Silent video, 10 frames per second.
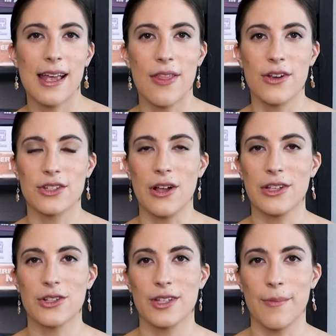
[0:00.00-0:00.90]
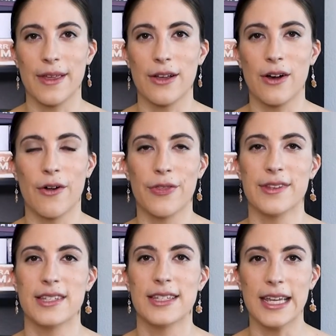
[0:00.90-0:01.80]
and there's also something called the
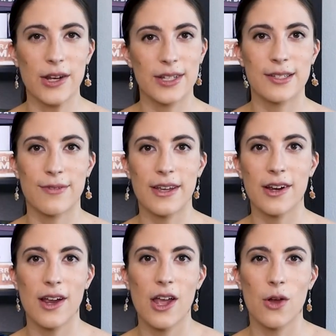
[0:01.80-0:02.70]
xenosphere,